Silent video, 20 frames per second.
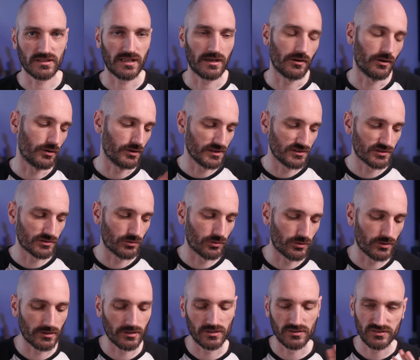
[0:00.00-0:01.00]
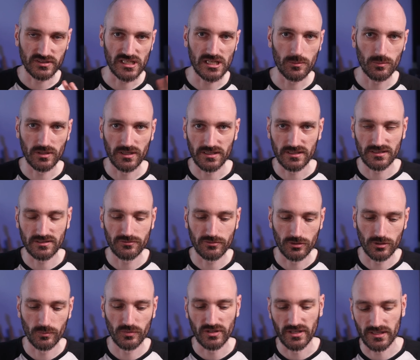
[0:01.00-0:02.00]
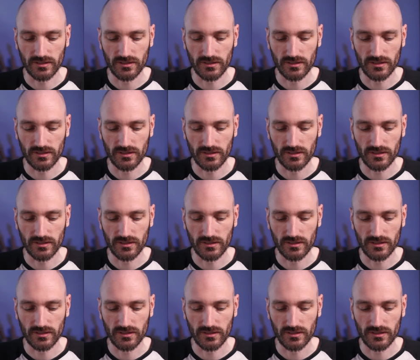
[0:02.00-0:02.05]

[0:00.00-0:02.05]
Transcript: that on our Discord and on our Steam like forums,